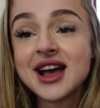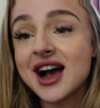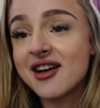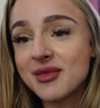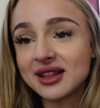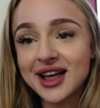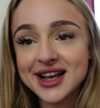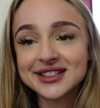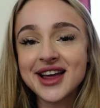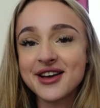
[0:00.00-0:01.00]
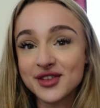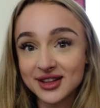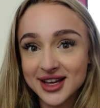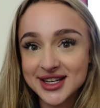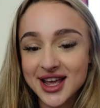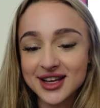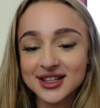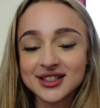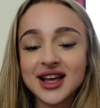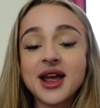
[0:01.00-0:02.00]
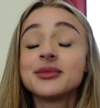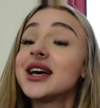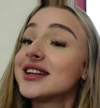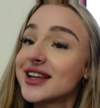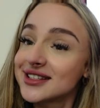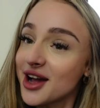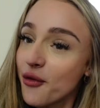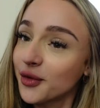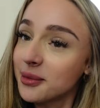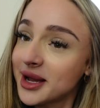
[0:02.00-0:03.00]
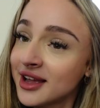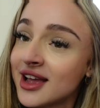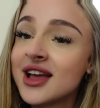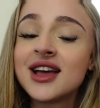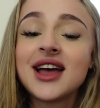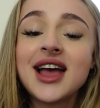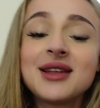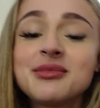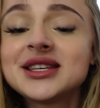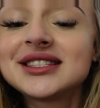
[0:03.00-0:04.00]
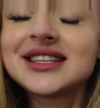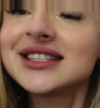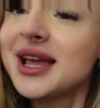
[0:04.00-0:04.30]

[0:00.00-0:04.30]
I have my last heavy leg day because I'm 10 days out from my NPC